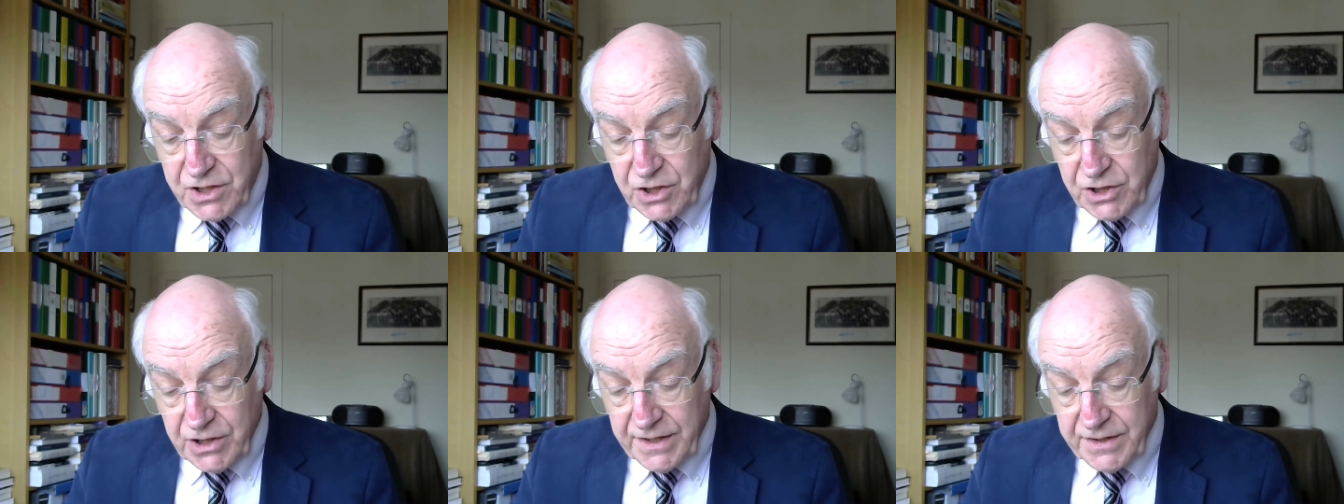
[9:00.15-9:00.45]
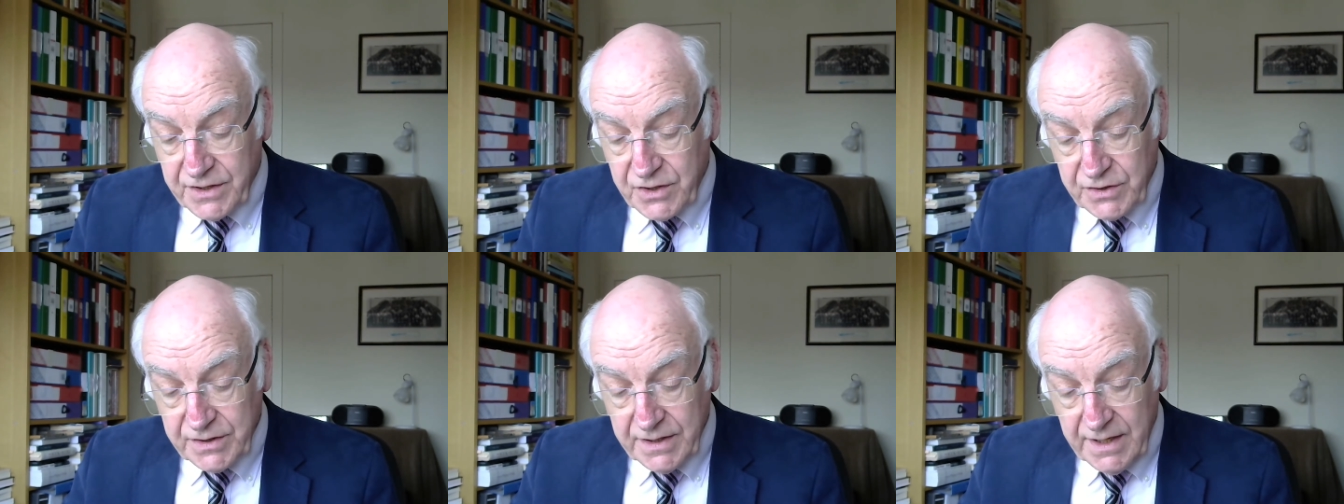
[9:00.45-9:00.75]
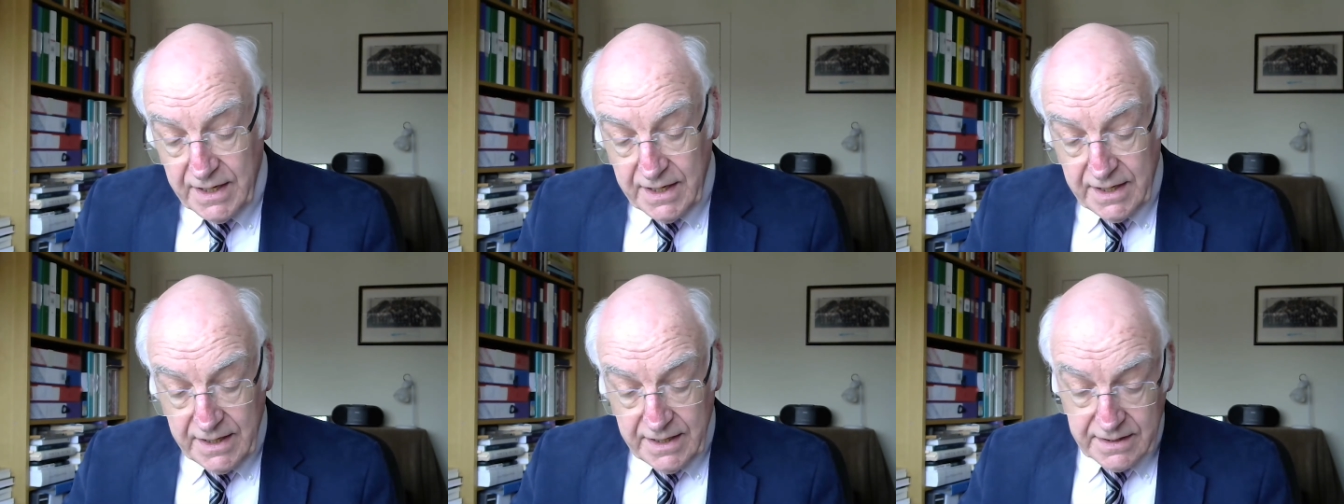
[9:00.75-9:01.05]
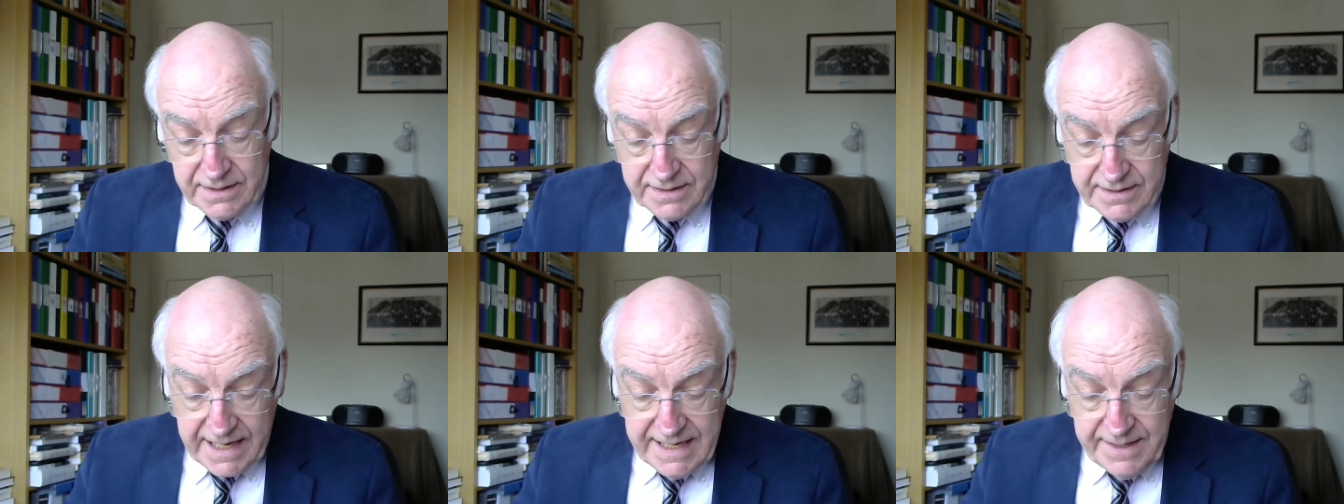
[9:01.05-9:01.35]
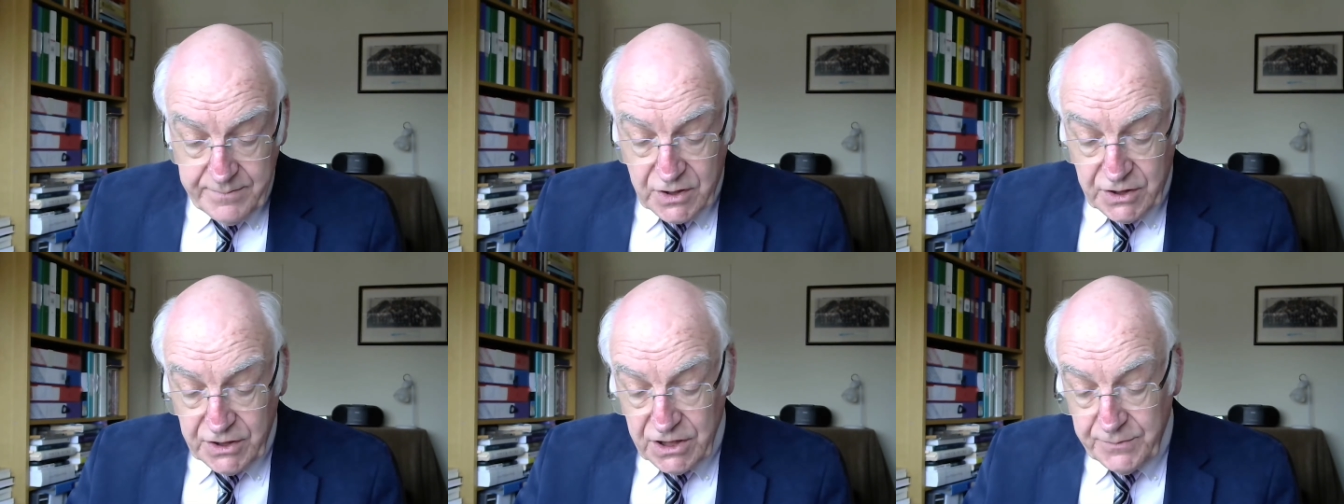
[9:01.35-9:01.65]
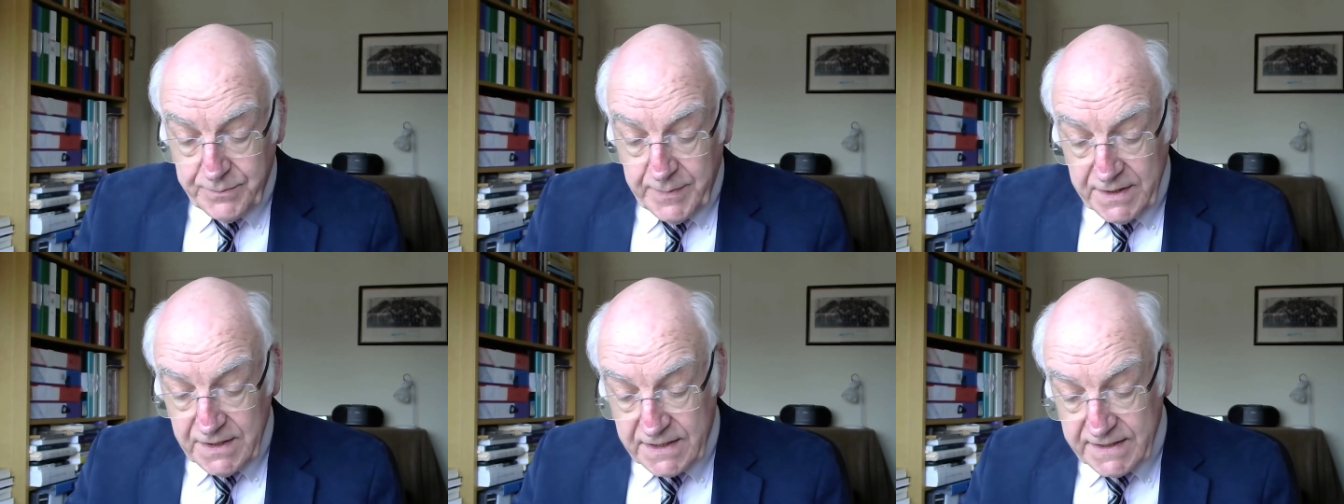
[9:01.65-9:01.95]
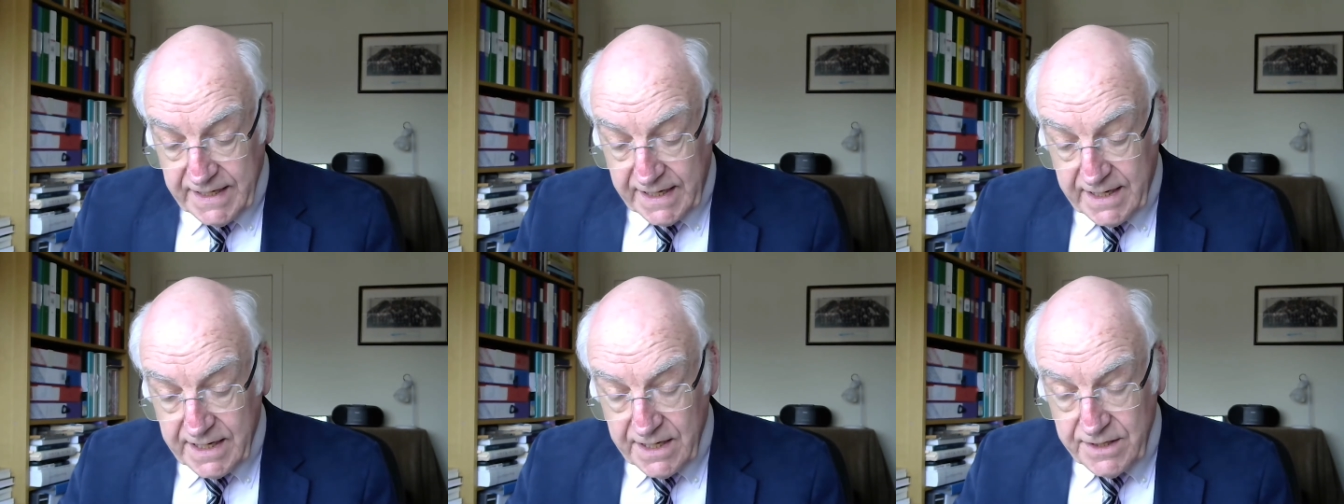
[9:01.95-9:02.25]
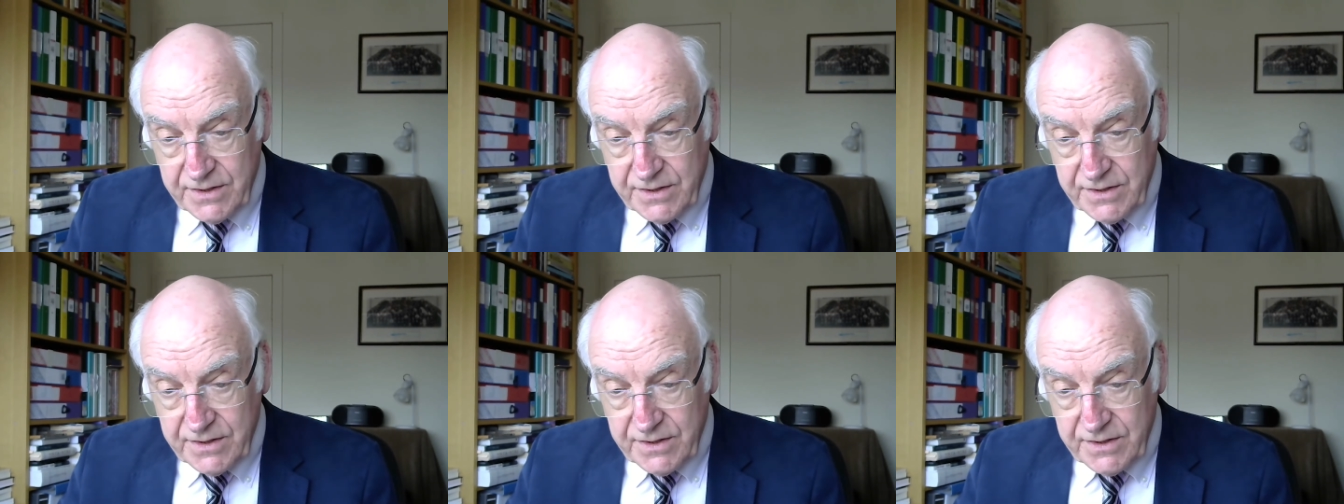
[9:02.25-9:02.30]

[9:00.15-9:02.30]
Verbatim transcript: church. At times she has been sick unto